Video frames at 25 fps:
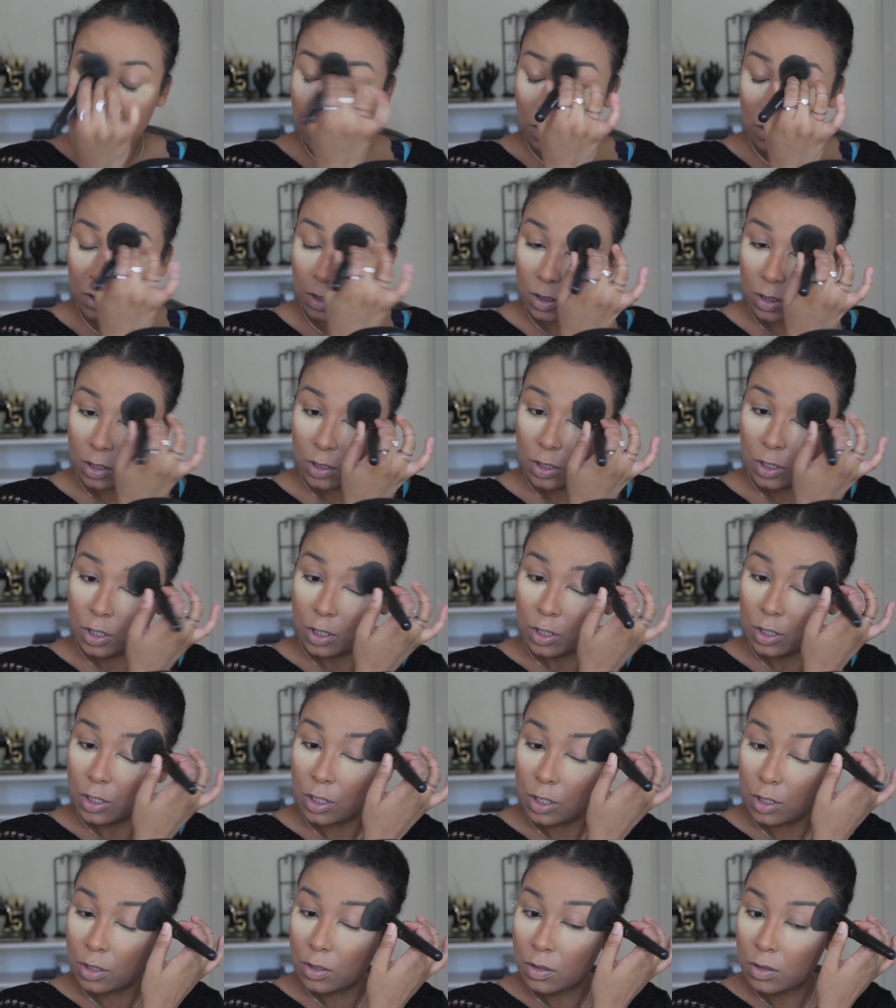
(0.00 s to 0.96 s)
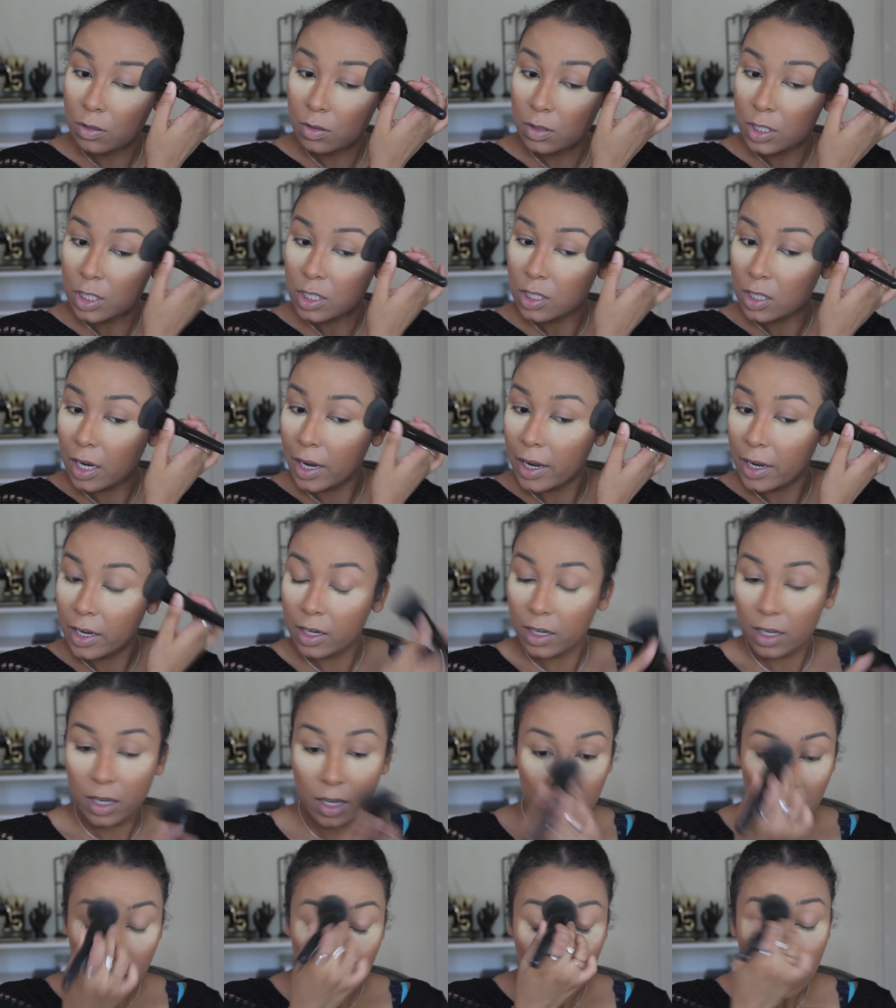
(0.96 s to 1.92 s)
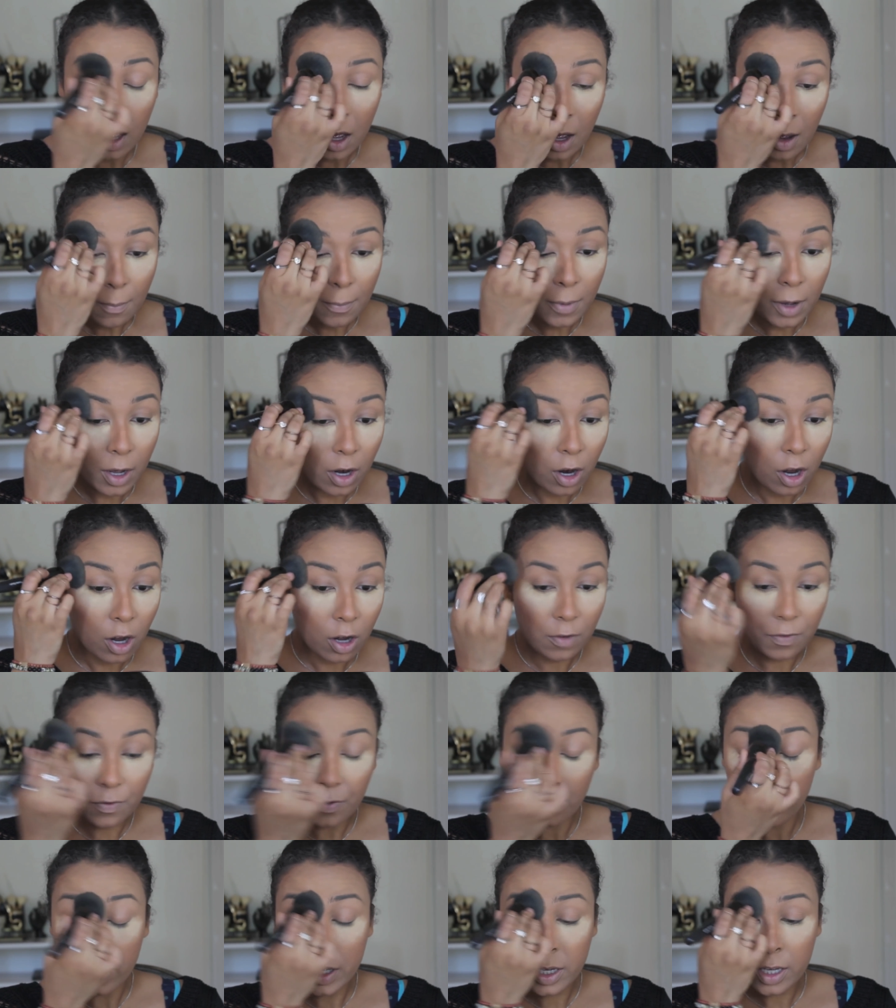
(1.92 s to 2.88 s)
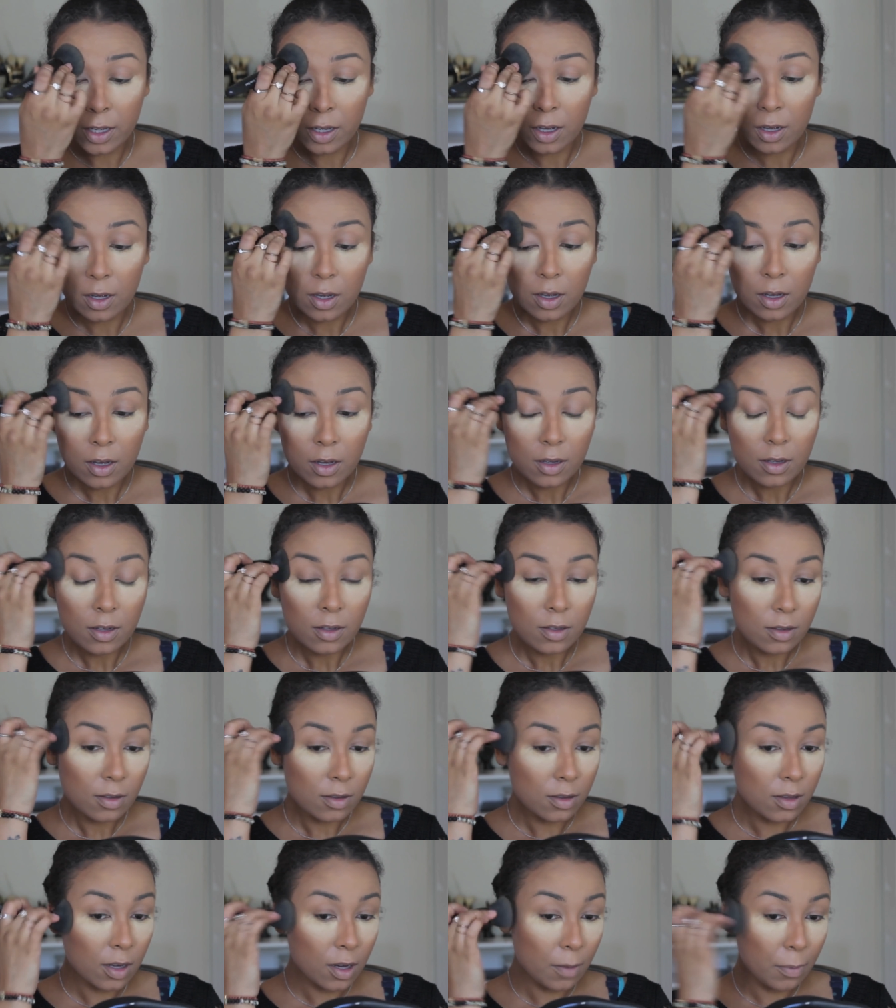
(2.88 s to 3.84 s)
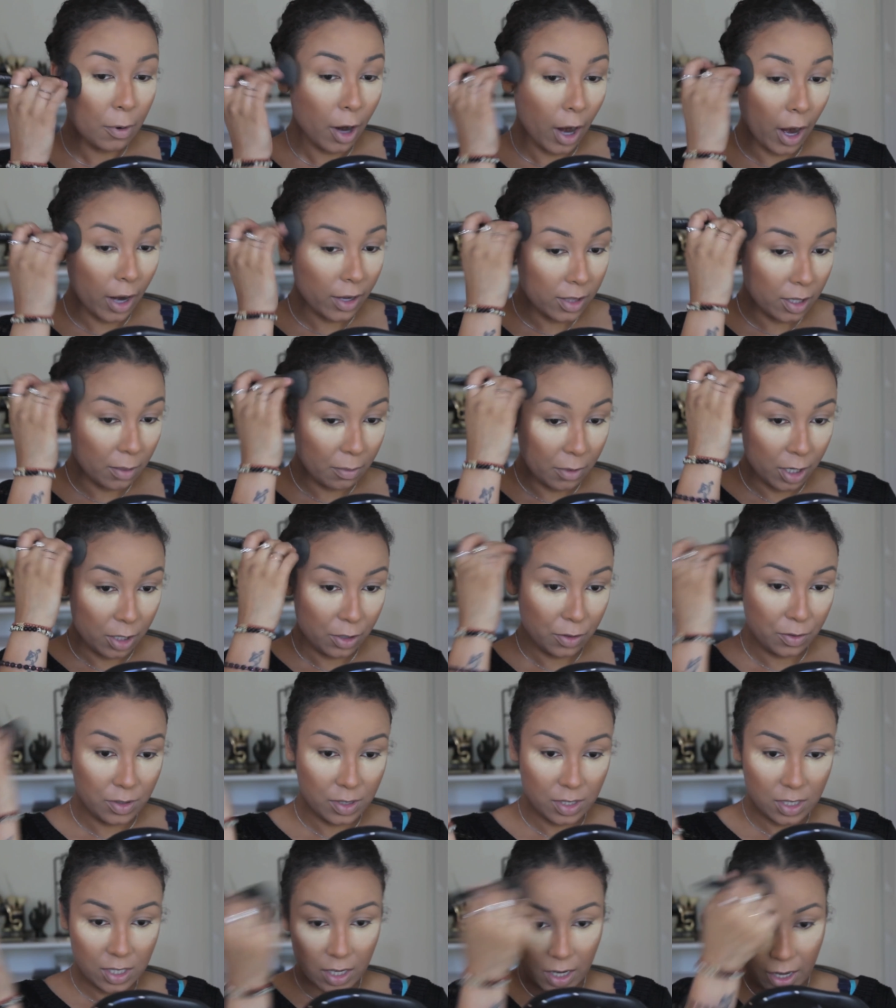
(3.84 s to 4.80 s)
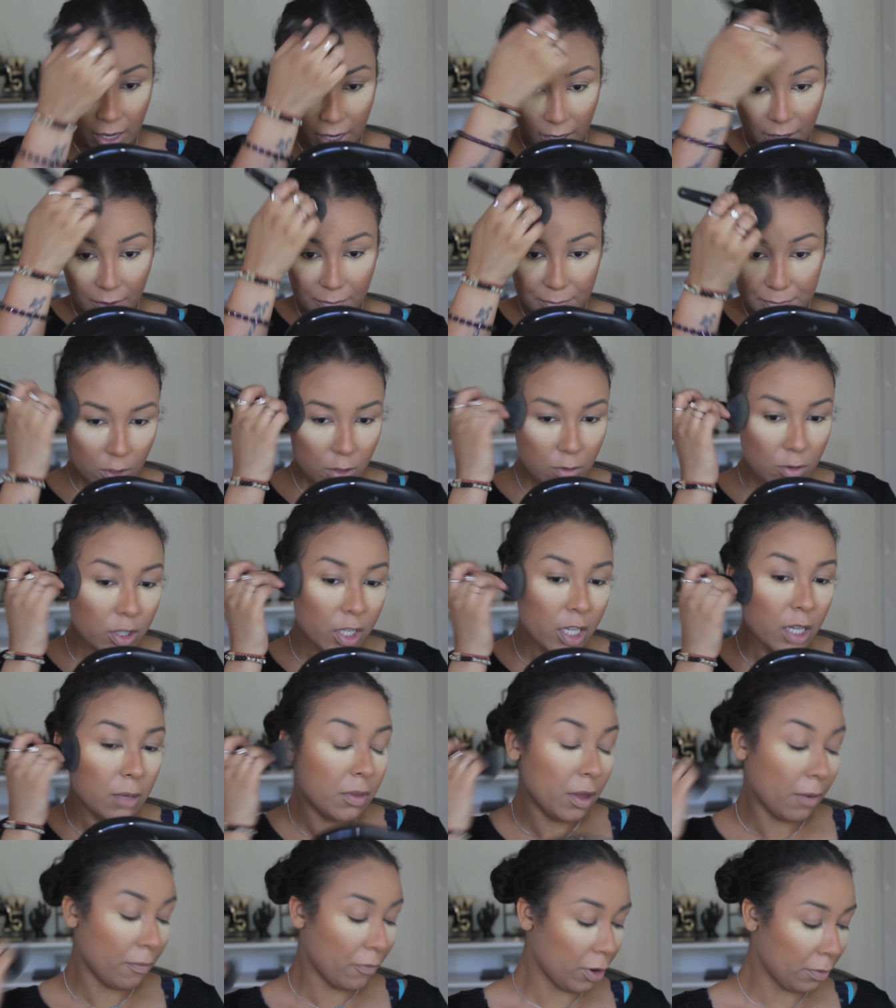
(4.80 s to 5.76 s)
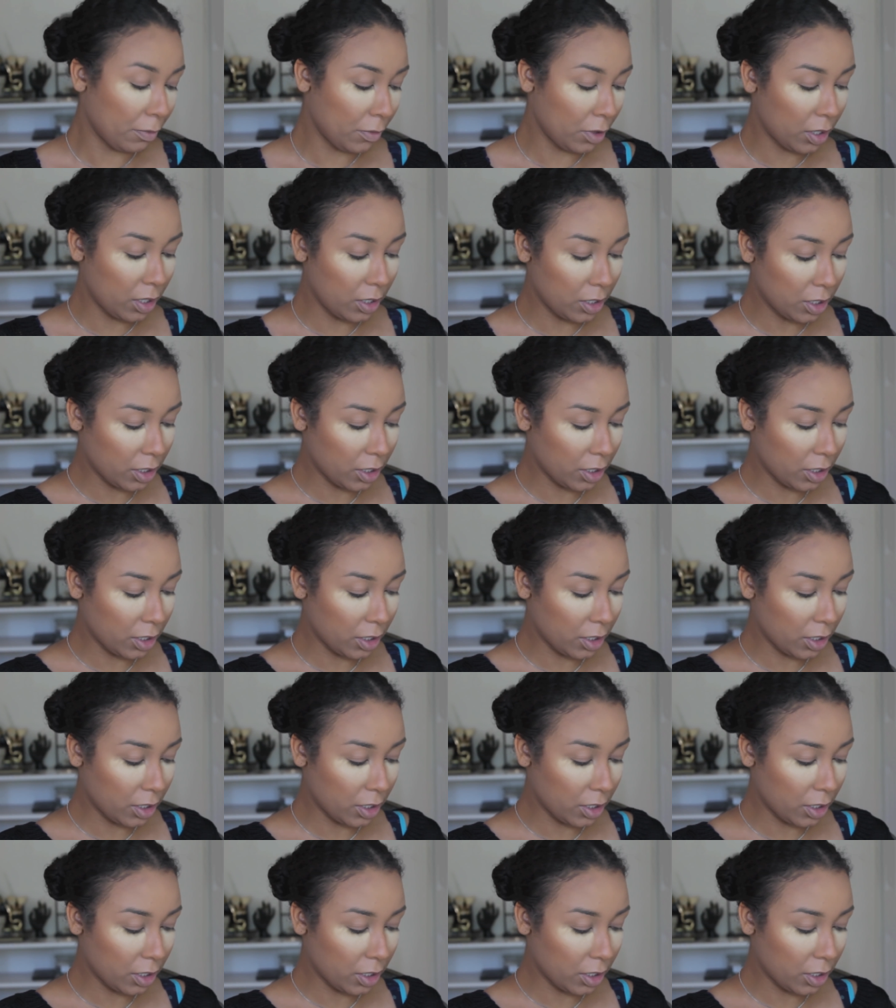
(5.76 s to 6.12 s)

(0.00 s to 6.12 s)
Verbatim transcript: don't look too shiny, but hopefully the product that I'm gonna use today will keep them from looking